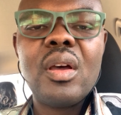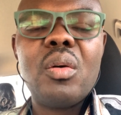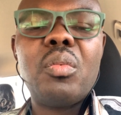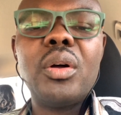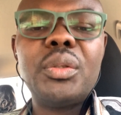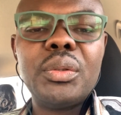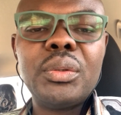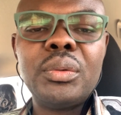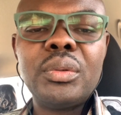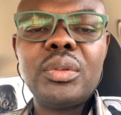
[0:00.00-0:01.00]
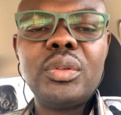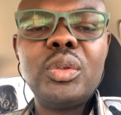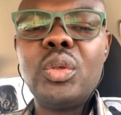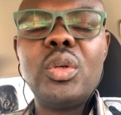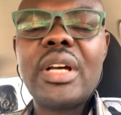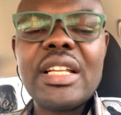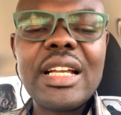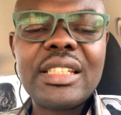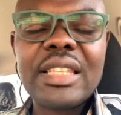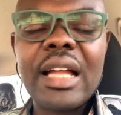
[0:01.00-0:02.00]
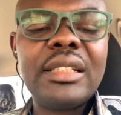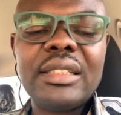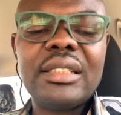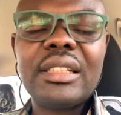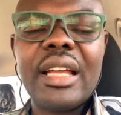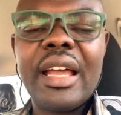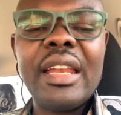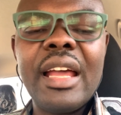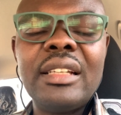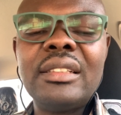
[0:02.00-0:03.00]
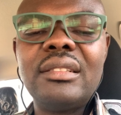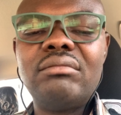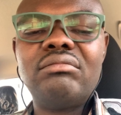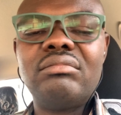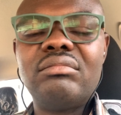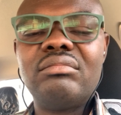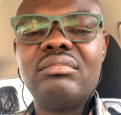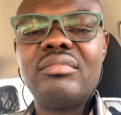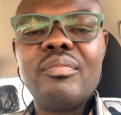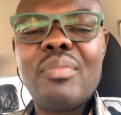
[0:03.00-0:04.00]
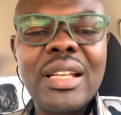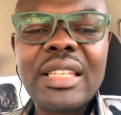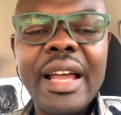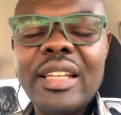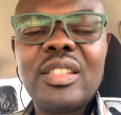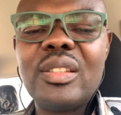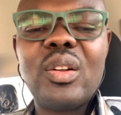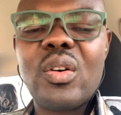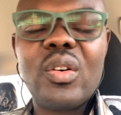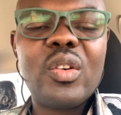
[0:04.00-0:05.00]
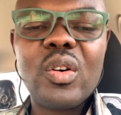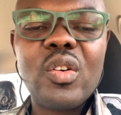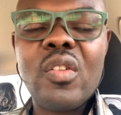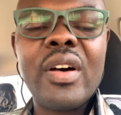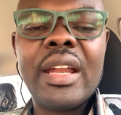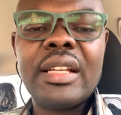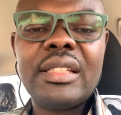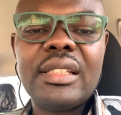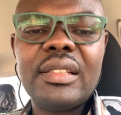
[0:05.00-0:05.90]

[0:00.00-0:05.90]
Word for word: What do you do? You, you can't just start and then master it overnight.